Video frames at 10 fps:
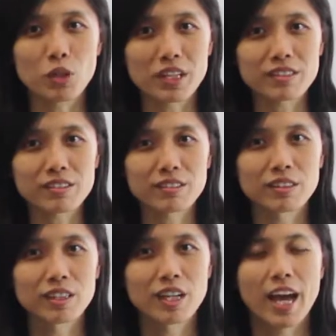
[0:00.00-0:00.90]
words
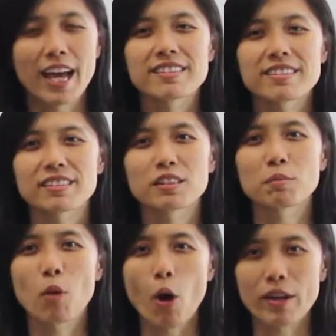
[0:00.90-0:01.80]
and certain
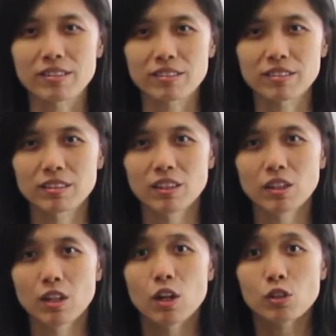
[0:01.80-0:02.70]
points,
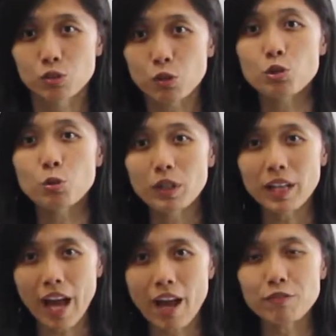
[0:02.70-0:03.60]
so you will
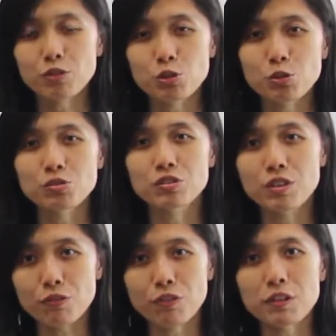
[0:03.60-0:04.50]
have to use
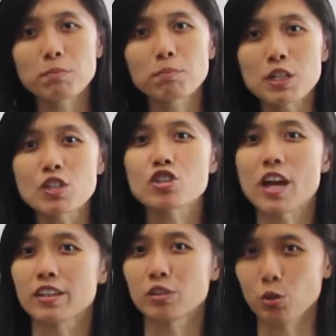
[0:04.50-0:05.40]
different pitch
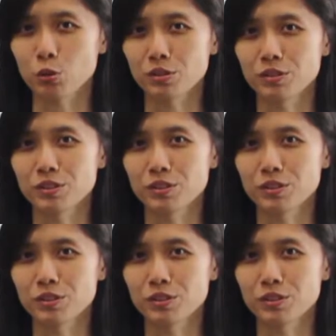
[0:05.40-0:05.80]
and tone.